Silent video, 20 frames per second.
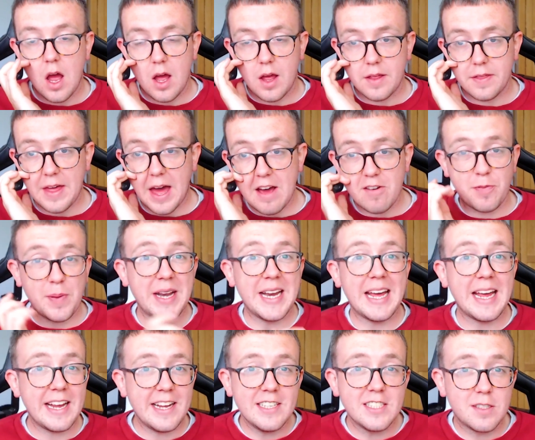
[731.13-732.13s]
that have been
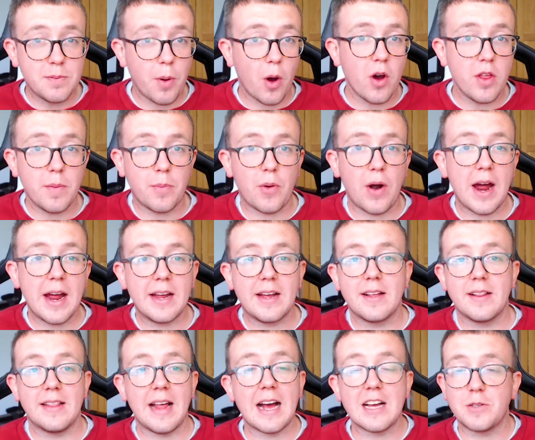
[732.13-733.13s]
eased by the
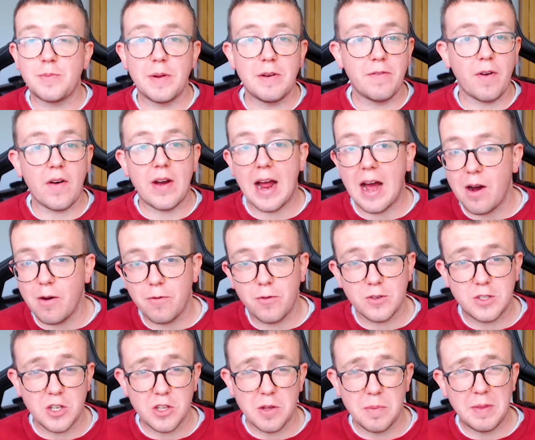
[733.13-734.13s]
break. That has been very
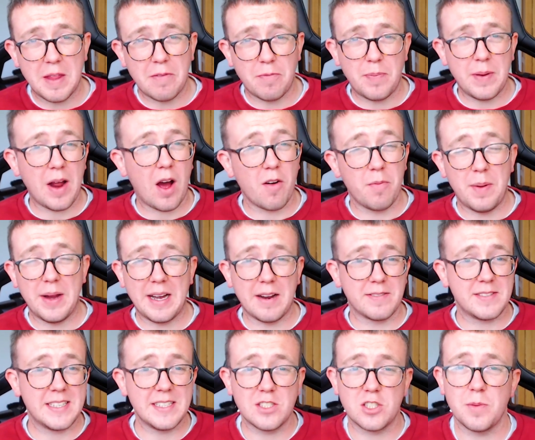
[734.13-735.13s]
helpful to them. They've been, I mean, I've
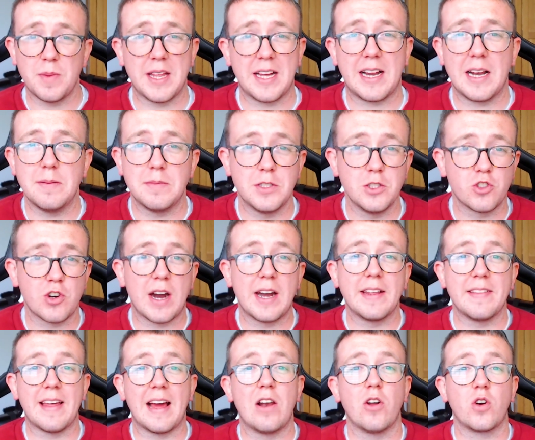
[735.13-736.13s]
seen some of their clips in
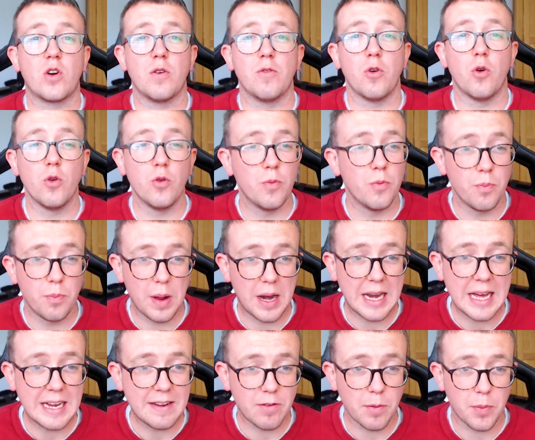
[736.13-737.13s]
training. They look
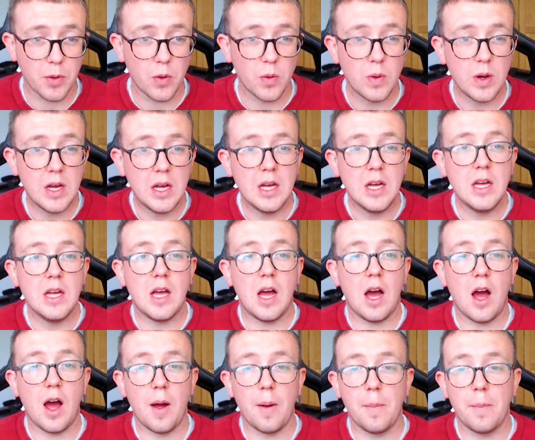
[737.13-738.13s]
unbelievable.
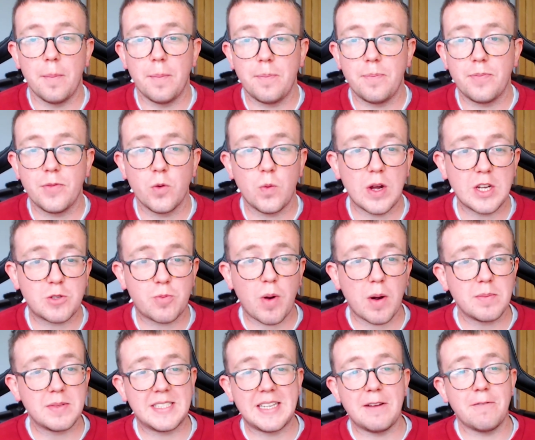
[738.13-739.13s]
Um, West
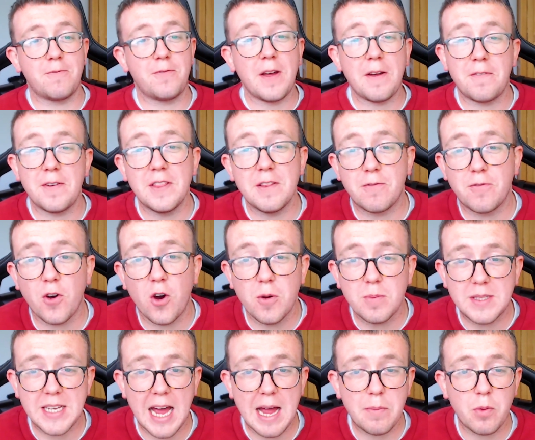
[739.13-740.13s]
Brom sit fifth in the
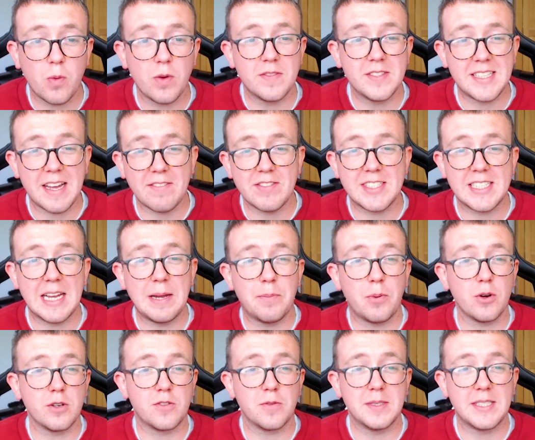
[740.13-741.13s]
form table with seventeen
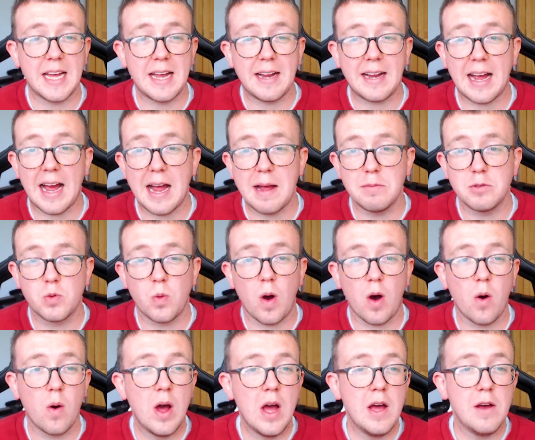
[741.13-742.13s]
points from ten games,
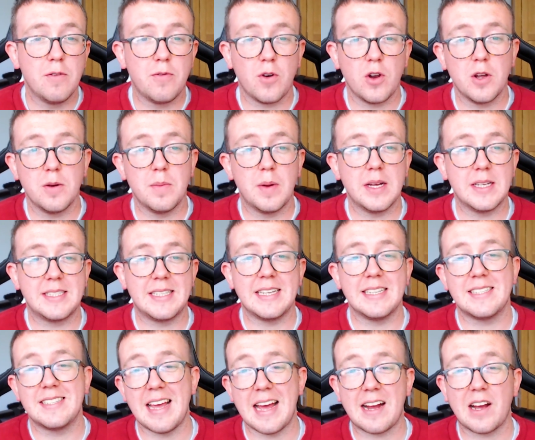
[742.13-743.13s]
while Fulham
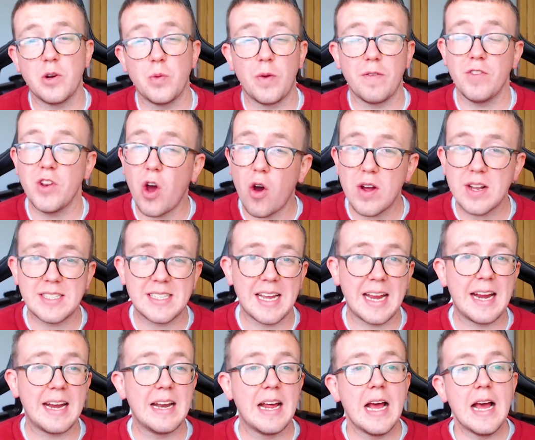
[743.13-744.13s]
sit second with
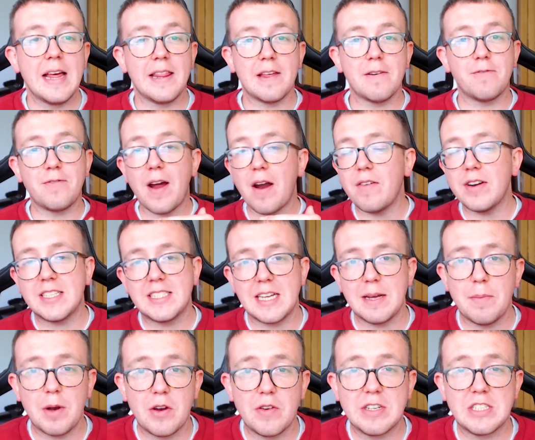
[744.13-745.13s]
nineteen. They're very
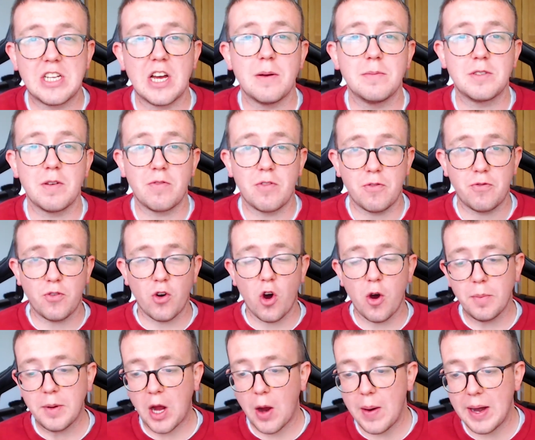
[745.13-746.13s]
similar in terms of the
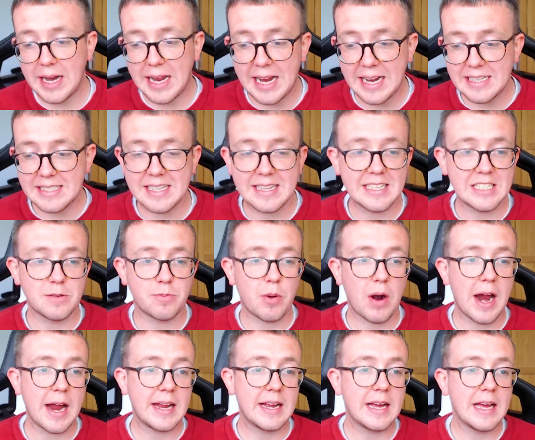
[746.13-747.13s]
form going into this
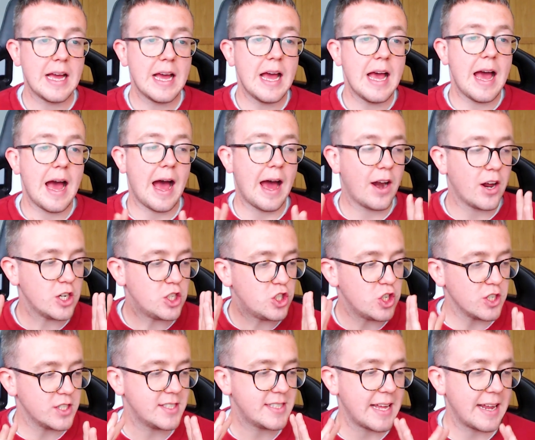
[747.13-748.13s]
break. And I
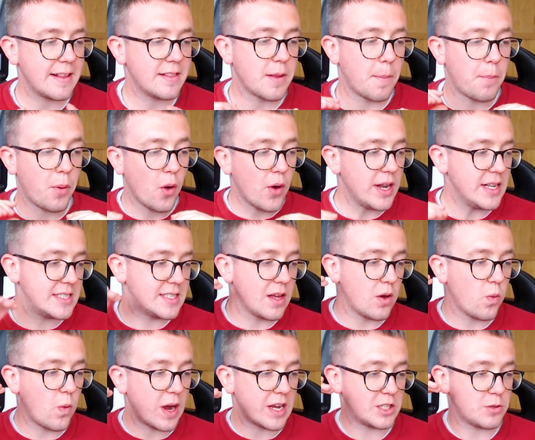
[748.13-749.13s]
just think the points
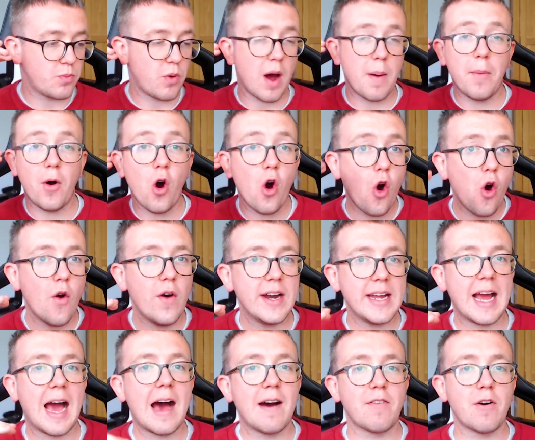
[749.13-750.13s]
that West Brom
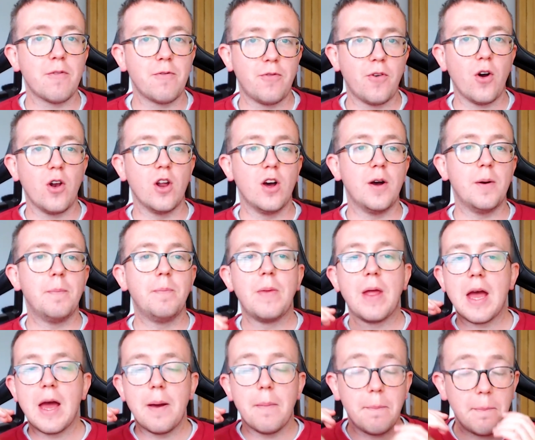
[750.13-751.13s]
already have on Fulham
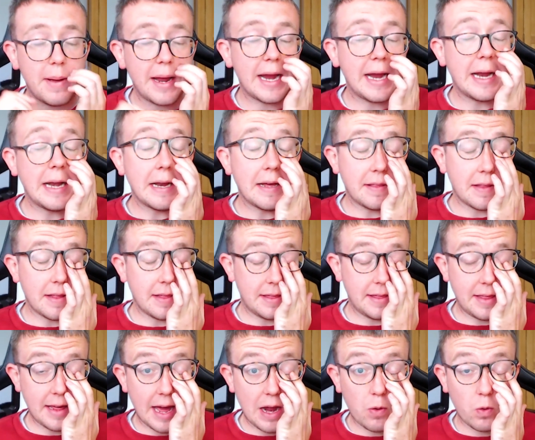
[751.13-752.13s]
mean
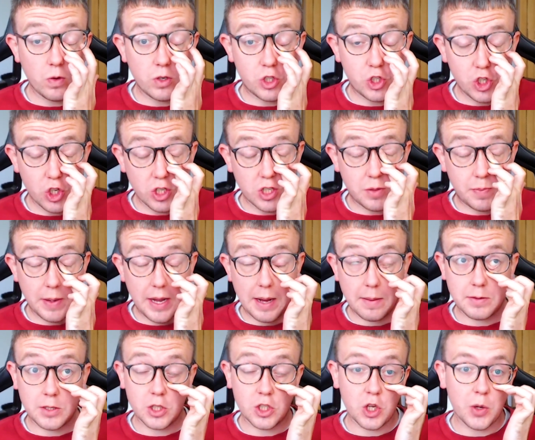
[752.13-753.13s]
that they will just be
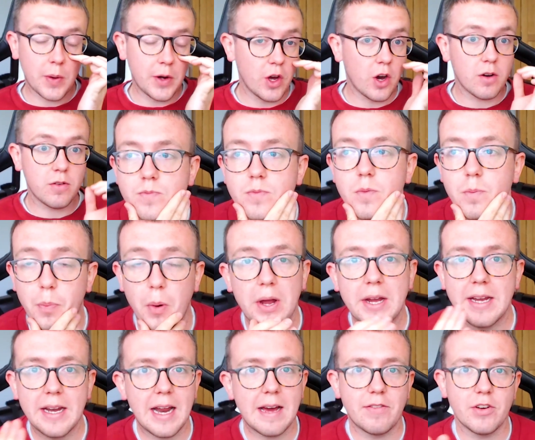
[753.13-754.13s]
able to do enough. But
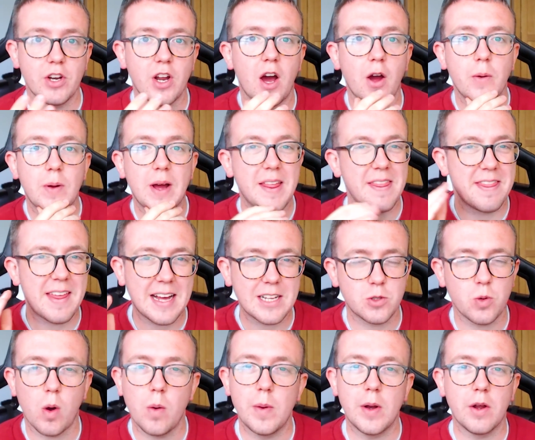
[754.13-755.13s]
you never know. And that's
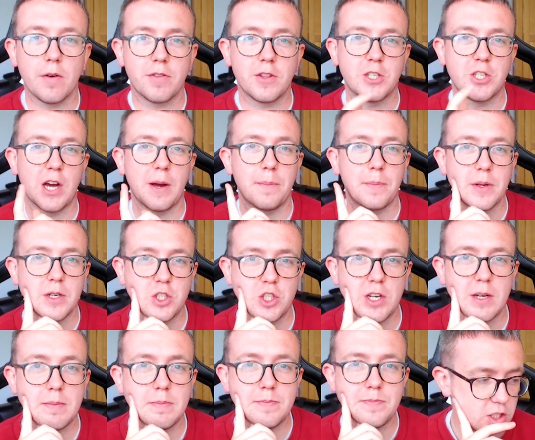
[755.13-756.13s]
why we love the
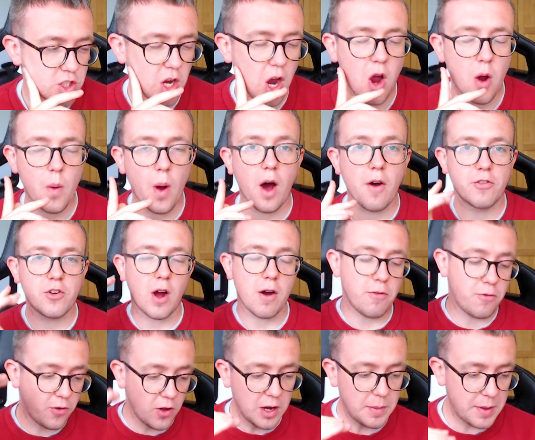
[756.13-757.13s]
Championship. So I've got
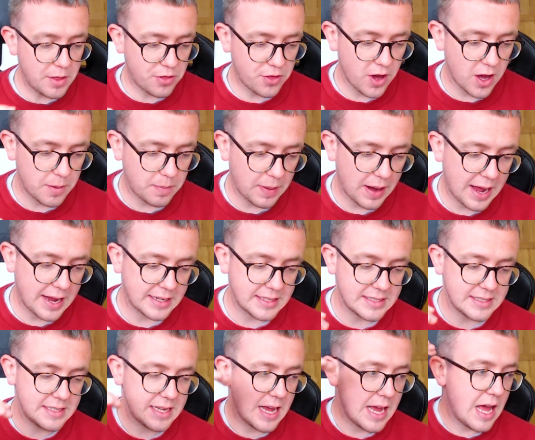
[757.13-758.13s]
Fulham in third
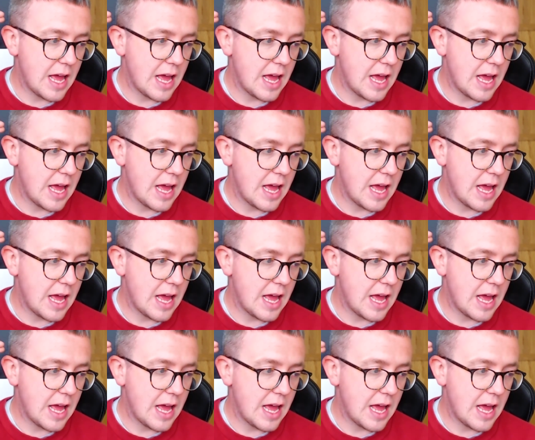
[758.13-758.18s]
place,